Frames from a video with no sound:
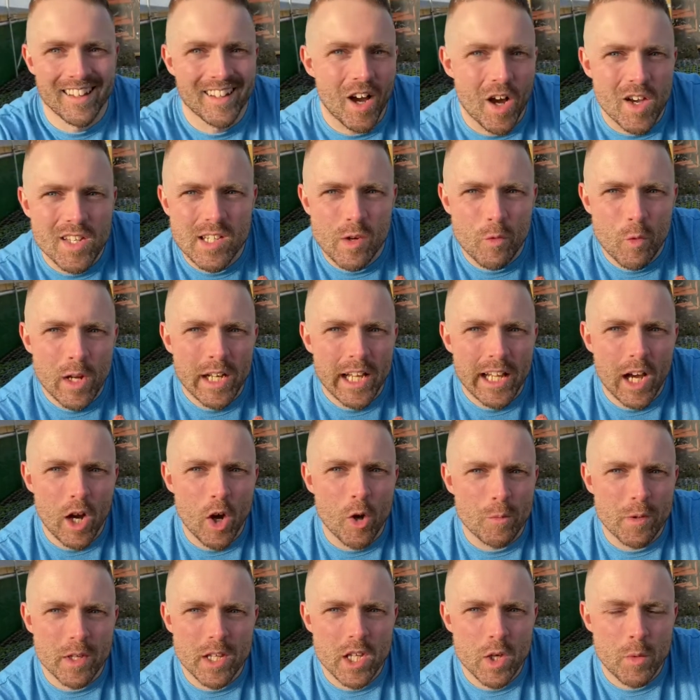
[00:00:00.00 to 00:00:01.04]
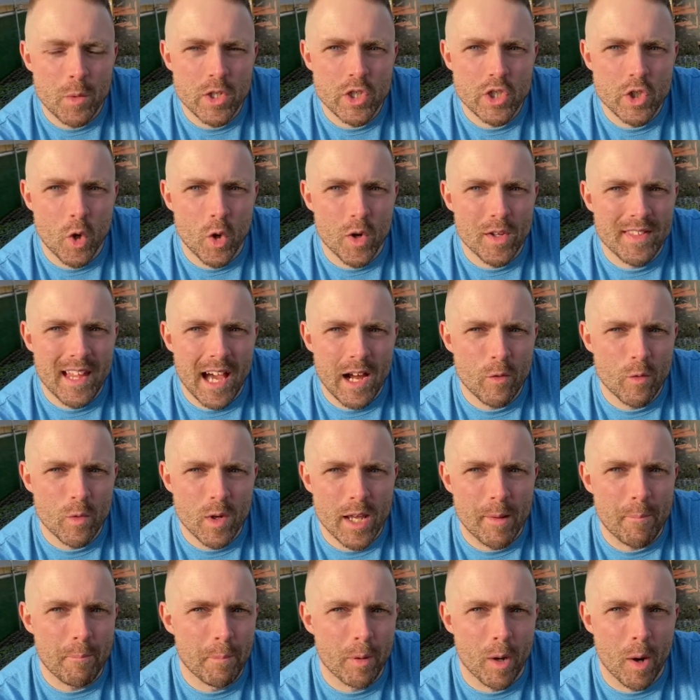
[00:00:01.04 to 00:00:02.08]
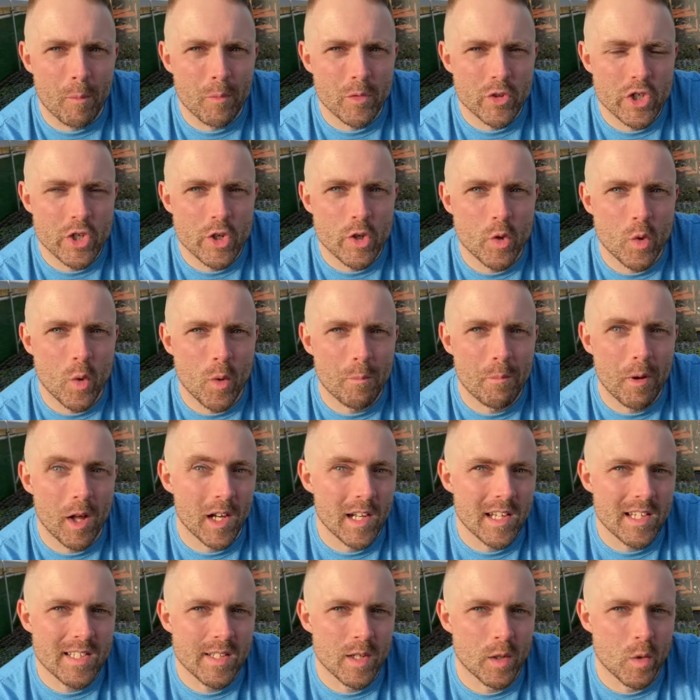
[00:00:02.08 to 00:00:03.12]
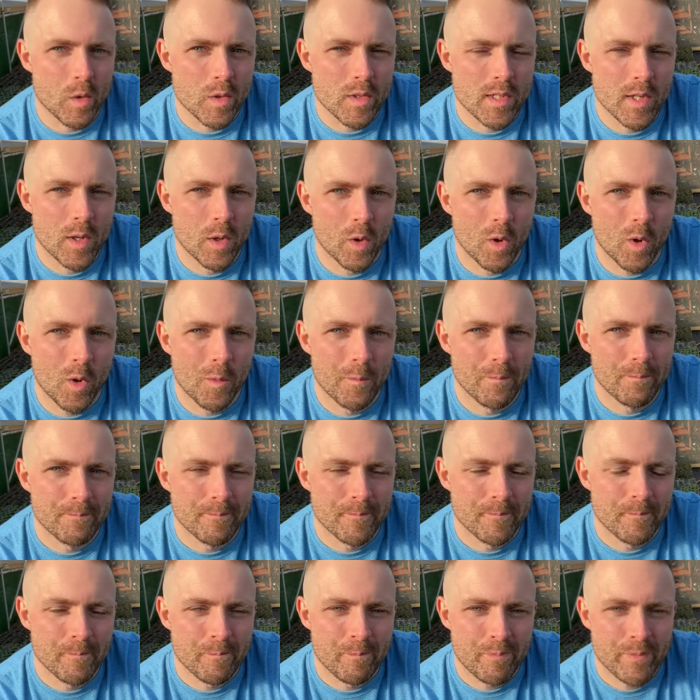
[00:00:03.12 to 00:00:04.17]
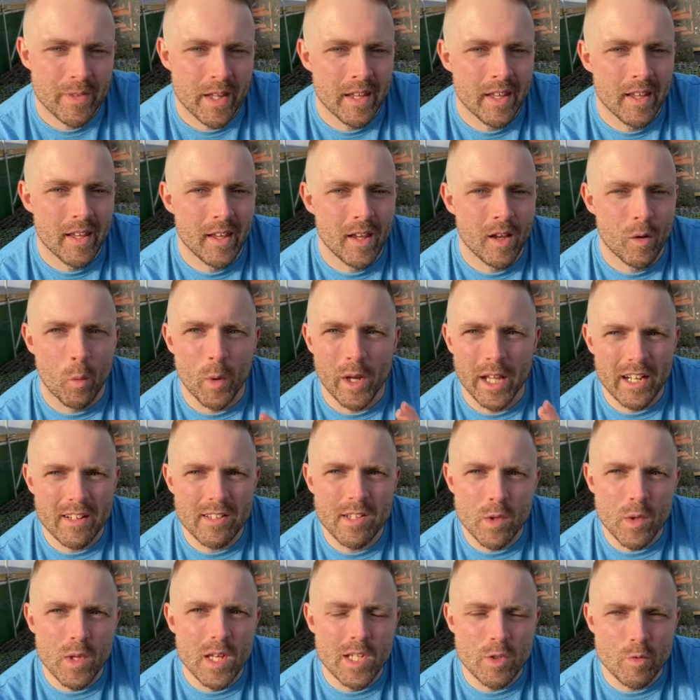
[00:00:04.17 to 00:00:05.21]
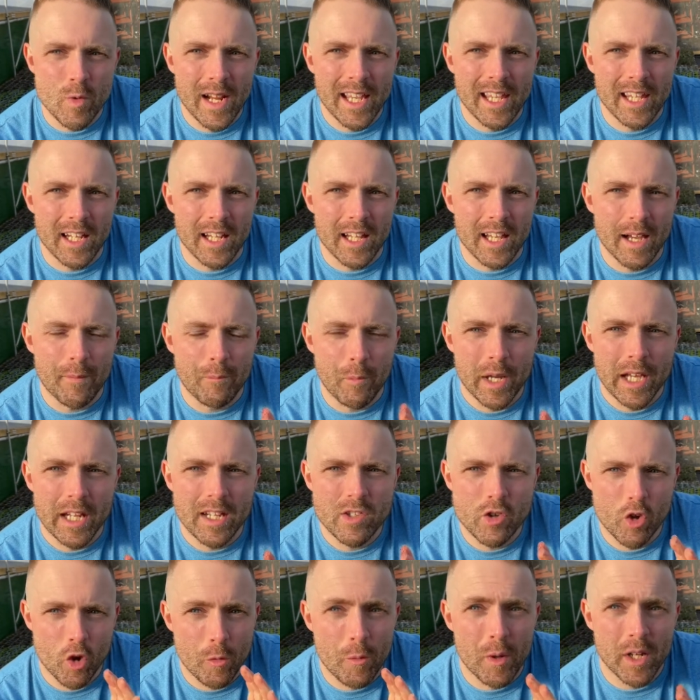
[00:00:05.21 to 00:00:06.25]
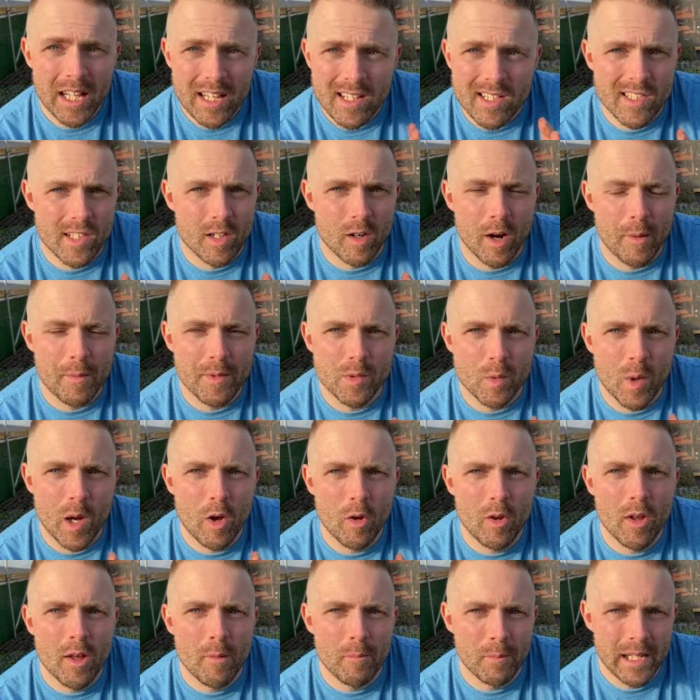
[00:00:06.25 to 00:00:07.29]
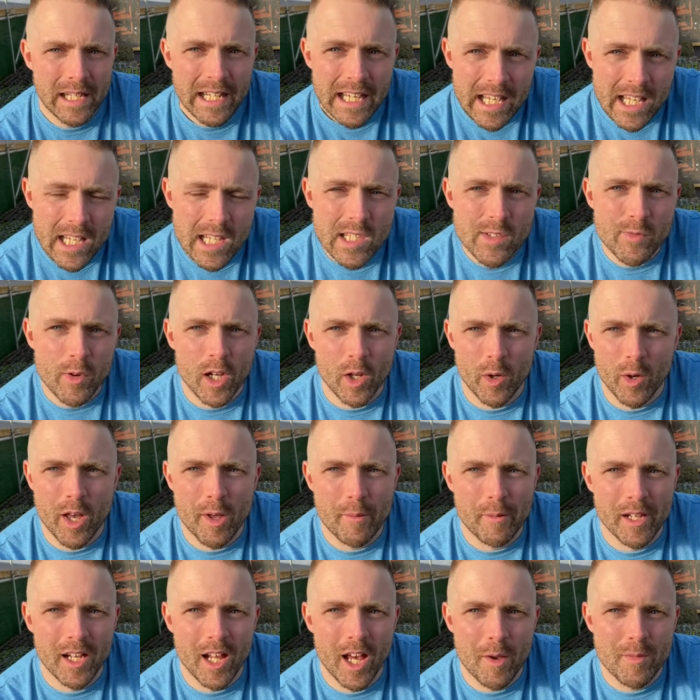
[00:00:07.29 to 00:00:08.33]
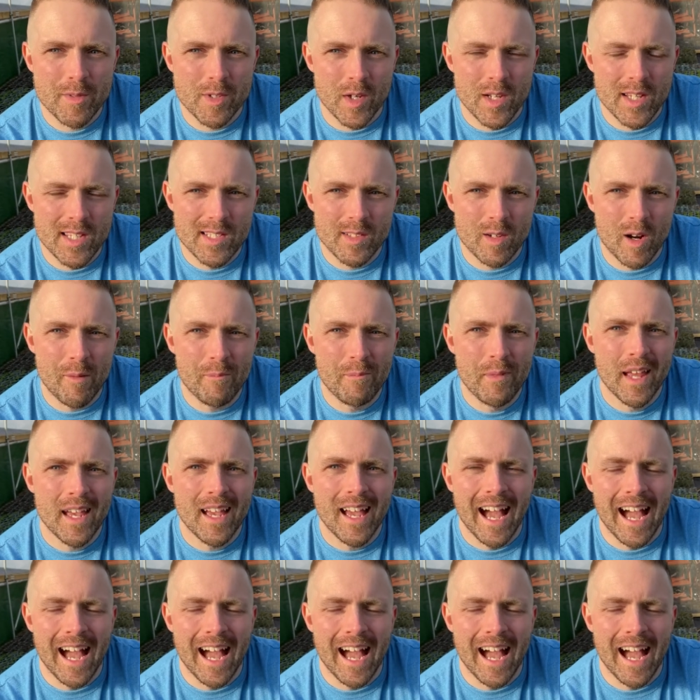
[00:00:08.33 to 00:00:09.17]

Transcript: Guys, I really hope that you enjoyed that impromptu polytunnel tour. We're going to do these regularly, and we're going to do them on Instagram as well. Please follow Urban Herbs on Instagram.